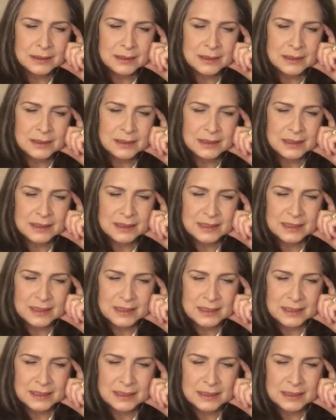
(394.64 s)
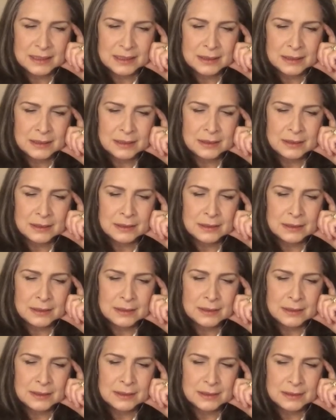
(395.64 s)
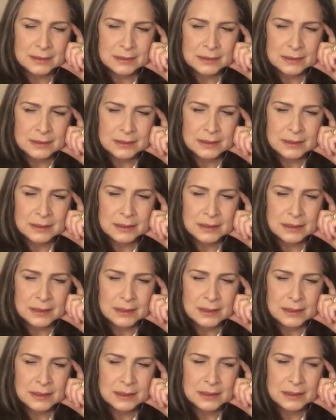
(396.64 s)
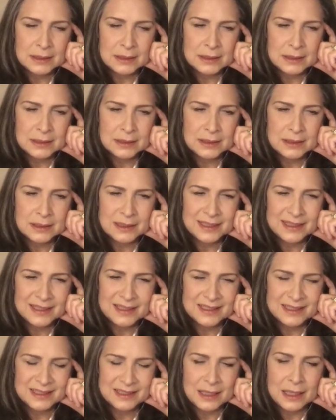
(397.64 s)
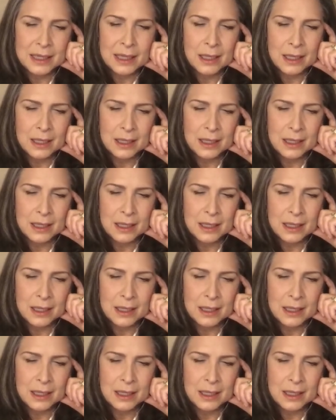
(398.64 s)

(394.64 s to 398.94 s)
No words are spoken by the person on screen.